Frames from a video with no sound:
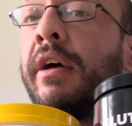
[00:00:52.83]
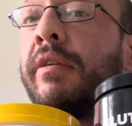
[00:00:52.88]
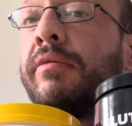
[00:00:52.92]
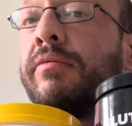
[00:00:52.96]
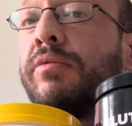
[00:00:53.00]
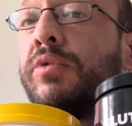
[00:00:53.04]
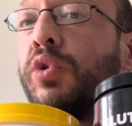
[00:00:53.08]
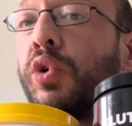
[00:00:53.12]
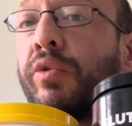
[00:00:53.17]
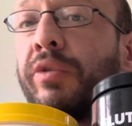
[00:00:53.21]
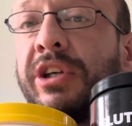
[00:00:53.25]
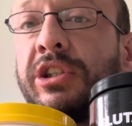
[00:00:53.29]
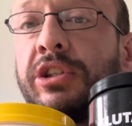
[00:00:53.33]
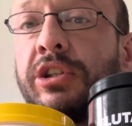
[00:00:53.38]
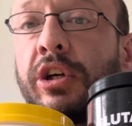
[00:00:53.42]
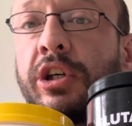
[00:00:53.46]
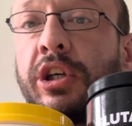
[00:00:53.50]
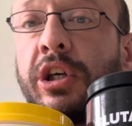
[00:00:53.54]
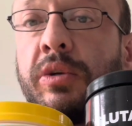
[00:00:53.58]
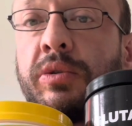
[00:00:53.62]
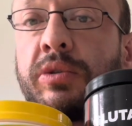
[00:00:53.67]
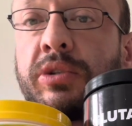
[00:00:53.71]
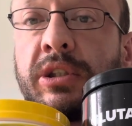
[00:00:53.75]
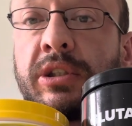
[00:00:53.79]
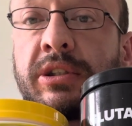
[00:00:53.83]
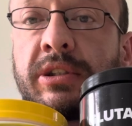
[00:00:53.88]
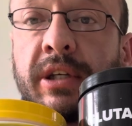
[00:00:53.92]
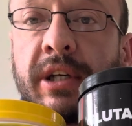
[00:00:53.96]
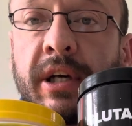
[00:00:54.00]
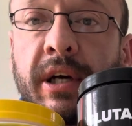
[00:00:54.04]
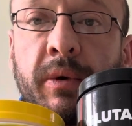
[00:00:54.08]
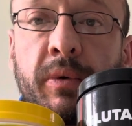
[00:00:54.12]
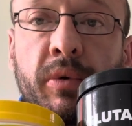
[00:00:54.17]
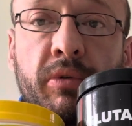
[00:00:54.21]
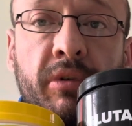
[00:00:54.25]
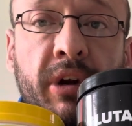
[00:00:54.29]
No reason not to use it.
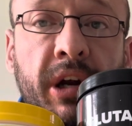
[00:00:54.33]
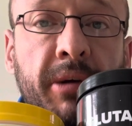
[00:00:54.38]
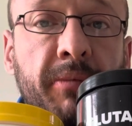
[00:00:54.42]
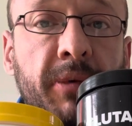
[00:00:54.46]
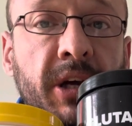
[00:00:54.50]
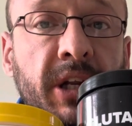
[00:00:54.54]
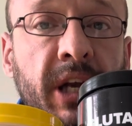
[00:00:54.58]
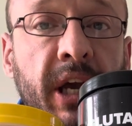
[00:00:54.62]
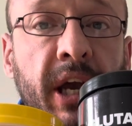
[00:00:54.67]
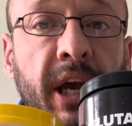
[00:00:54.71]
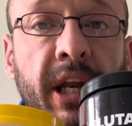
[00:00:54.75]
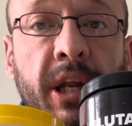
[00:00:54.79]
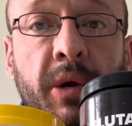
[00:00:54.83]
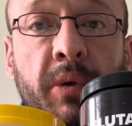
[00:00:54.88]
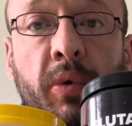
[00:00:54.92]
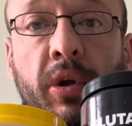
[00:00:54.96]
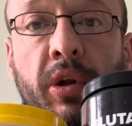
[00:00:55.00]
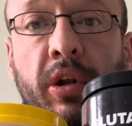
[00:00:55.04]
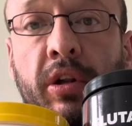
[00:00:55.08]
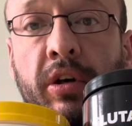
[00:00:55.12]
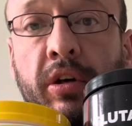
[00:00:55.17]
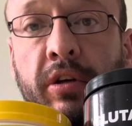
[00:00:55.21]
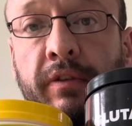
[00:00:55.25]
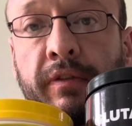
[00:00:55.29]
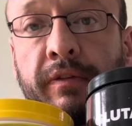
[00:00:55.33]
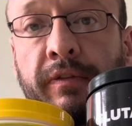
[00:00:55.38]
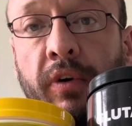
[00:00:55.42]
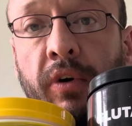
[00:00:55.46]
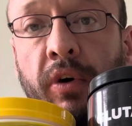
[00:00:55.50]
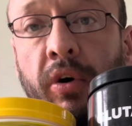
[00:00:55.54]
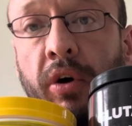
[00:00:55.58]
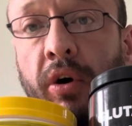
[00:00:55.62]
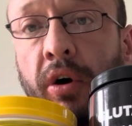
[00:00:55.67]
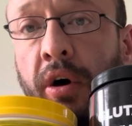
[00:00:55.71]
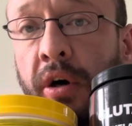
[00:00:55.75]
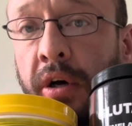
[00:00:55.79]
I would recommend anyone looking
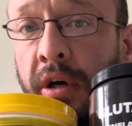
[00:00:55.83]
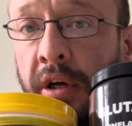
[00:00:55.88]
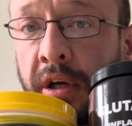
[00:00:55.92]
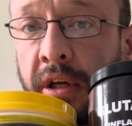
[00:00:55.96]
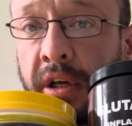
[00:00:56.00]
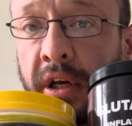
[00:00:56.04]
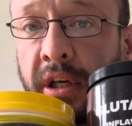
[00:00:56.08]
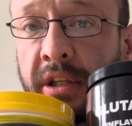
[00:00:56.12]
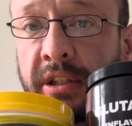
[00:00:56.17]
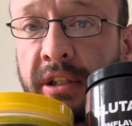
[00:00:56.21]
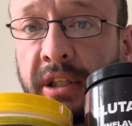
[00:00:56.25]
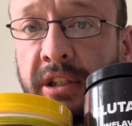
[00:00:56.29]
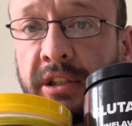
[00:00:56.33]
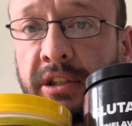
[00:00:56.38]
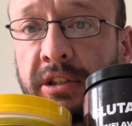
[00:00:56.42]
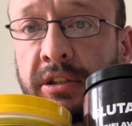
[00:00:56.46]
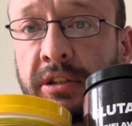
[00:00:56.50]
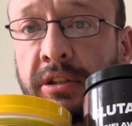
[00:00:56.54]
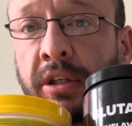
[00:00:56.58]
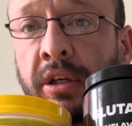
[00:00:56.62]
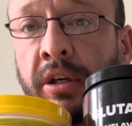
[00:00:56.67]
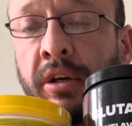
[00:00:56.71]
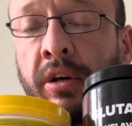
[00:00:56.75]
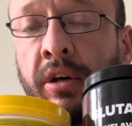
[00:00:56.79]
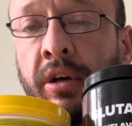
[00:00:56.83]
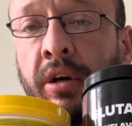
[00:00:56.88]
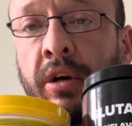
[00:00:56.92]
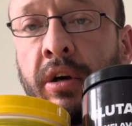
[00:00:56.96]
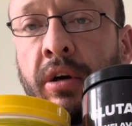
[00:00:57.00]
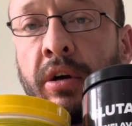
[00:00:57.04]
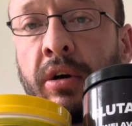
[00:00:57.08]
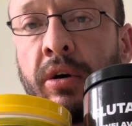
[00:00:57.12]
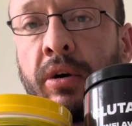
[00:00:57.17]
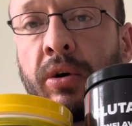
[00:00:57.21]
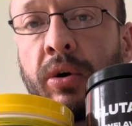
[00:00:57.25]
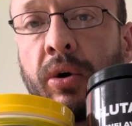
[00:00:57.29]
for a decent
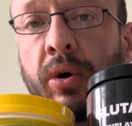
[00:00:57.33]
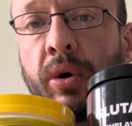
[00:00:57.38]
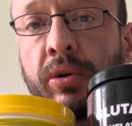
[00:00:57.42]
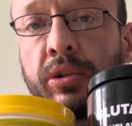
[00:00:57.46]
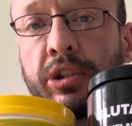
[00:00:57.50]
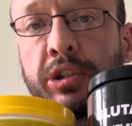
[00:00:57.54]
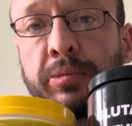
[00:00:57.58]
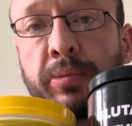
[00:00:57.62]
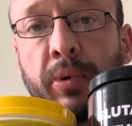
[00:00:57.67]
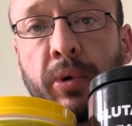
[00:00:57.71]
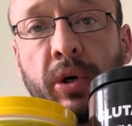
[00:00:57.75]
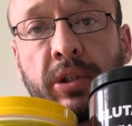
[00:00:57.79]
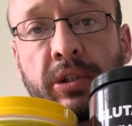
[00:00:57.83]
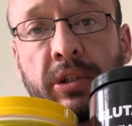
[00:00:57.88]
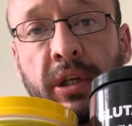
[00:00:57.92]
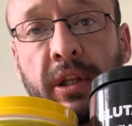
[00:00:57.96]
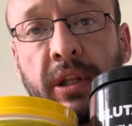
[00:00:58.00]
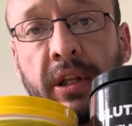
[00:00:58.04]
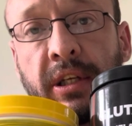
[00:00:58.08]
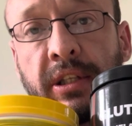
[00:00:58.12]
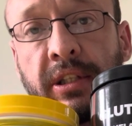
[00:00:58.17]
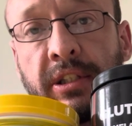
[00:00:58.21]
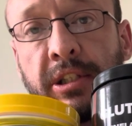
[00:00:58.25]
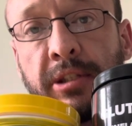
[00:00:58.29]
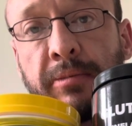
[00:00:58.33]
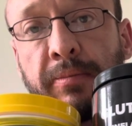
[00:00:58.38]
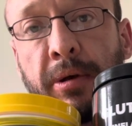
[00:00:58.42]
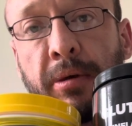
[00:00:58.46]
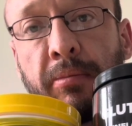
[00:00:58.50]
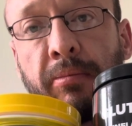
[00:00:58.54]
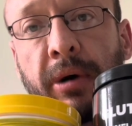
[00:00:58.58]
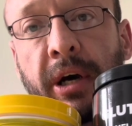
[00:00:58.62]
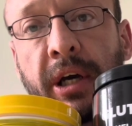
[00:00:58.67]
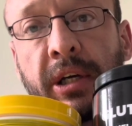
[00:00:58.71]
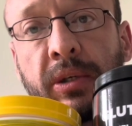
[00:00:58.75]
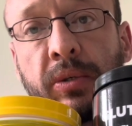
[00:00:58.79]
organ support, and this has
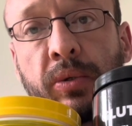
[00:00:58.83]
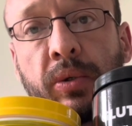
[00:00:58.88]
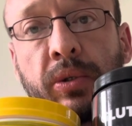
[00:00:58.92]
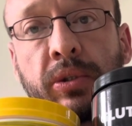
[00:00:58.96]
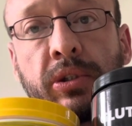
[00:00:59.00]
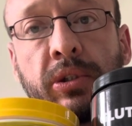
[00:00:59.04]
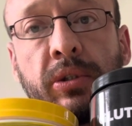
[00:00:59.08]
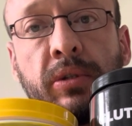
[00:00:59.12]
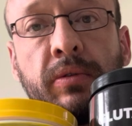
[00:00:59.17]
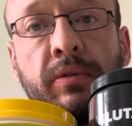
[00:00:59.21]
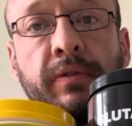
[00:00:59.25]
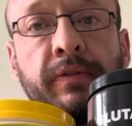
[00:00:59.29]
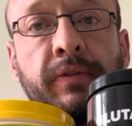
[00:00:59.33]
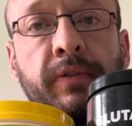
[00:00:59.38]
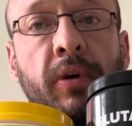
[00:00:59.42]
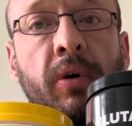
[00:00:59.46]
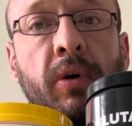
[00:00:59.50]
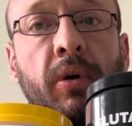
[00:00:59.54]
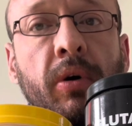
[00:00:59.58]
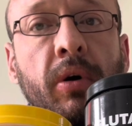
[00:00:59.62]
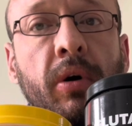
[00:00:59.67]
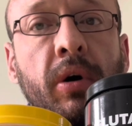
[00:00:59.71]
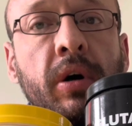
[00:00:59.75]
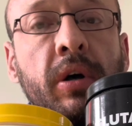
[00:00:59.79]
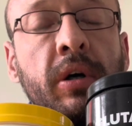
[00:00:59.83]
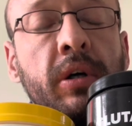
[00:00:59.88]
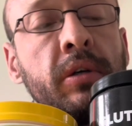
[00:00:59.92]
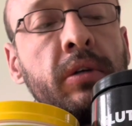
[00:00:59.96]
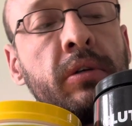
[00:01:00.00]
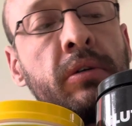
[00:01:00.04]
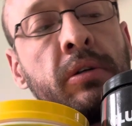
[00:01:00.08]
been my go-to for